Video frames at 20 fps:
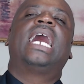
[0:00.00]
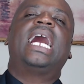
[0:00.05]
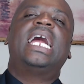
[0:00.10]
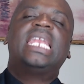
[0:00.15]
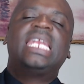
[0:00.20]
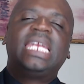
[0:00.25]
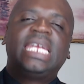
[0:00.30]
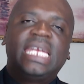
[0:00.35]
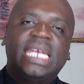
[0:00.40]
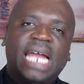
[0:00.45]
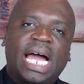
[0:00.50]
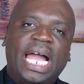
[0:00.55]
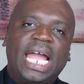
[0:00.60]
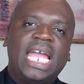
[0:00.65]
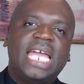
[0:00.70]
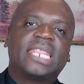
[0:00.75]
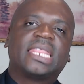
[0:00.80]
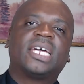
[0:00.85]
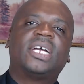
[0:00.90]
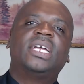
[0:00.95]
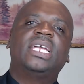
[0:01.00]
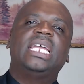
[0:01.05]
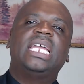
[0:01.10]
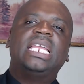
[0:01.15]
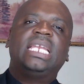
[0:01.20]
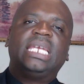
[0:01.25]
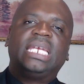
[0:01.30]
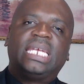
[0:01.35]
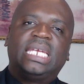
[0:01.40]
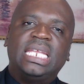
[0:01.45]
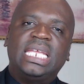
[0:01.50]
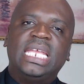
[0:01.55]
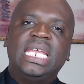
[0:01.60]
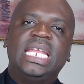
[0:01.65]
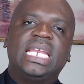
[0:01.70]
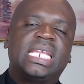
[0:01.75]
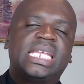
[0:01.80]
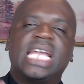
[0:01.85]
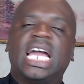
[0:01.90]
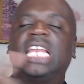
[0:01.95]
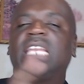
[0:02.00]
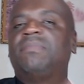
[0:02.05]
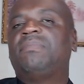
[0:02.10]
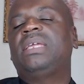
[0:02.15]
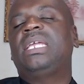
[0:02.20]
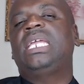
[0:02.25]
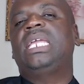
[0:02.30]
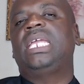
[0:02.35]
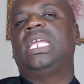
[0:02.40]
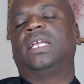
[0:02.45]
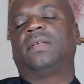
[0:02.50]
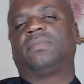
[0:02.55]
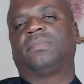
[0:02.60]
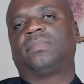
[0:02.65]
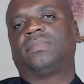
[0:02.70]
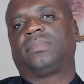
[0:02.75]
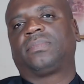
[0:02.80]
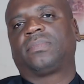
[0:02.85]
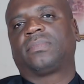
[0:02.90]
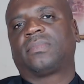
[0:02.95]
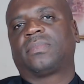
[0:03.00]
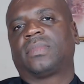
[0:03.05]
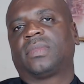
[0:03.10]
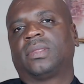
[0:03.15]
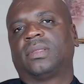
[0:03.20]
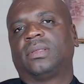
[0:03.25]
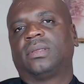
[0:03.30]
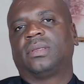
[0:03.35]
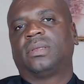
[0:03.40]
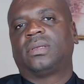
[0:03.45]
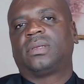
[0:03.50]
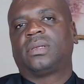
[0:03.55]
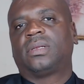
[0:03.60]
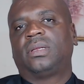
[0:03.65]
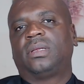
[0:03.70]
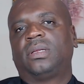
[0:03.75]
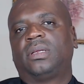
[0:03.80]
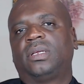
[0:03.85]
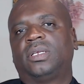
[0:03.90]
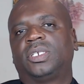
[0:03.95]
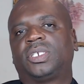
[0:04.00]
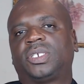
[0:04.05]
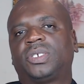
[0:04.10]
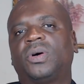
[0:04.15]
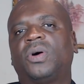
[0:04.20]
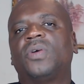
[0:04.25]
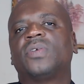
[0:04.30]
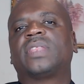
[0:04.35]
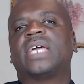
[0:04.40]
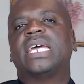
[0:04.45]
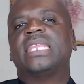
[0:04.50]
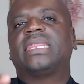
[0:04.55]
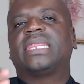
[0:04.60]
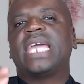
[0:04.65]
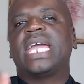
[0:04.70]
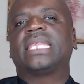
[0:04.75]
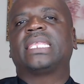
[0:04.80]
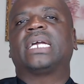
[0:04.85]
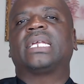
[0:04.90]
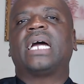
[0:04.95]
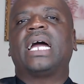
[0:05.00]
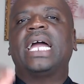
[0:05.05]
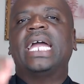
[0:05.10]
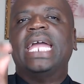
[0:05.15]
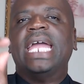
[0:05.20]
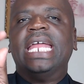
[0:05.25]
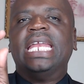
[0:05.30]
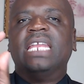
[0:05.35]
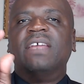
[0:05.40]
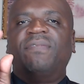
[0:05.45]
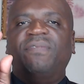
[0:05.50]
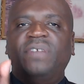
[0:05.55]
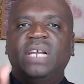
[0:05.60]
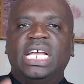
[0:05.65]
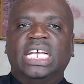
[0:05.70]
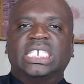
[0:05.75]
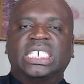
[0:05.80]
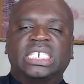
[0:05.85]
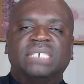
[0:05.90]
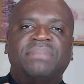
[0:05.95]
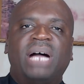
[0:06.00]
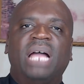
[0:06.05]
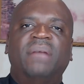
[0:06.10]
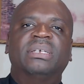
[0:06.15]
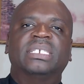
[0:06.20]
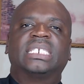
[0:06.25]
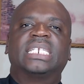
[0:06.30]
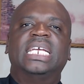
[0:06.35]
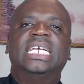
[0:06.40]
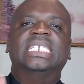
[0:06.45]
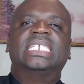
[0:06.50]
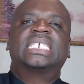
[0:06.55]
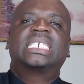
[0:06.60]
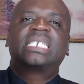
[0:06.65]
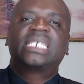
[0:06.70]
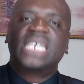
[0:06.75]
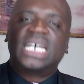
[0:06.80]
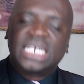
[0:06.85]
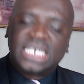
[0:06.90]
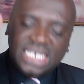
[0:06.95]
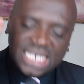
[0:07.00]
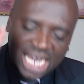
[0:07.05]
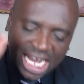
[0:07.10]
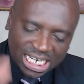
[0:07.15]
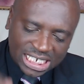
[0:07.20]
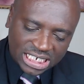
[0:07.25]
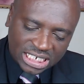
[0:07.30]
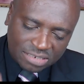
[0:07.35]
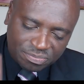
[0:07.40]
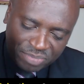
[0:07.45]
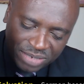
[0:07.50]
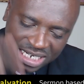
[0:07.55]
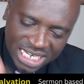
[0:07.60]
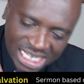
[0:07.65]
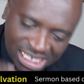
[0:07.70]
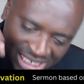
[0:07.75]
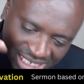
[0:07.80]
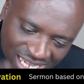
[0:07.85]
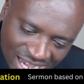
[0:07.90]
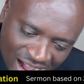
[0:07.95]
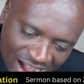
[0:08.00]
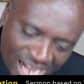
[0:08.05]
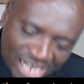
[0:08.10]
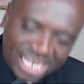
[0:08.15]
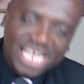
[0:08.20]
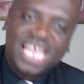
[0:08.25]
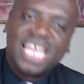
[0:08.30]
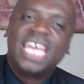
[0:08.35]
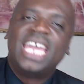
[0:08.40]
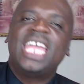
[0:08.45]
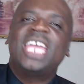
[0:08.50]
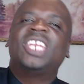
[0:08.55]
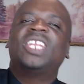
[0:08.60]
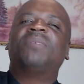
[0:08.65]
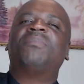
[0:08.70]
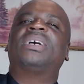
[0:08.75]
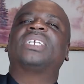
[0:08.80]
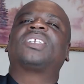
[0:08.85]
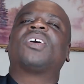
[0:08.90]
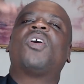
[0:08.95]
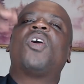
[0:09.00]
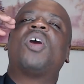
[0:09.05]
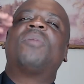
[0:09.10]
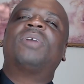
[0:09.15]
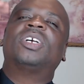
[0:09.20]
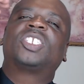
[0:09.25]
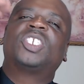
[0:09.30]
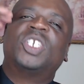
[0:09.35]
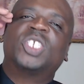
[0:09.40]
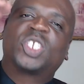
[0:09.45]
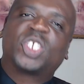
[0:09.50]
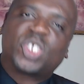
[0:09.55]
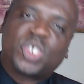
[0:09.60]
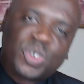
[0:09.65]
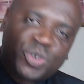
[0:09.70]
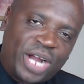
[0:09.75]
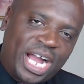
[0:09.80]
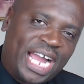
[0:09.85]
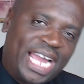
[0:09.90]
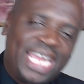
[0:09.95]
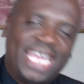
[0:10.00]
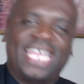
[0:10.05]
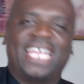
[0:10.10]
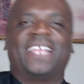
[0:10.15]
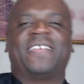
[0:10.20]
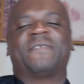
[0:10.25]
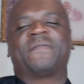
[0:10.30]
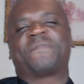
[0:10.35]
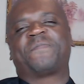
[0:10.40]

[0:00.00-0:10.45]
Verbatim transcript: and neither indeed can be. So then they that are in the flesh, the Bible says, cannot please God. It no matter how much you try.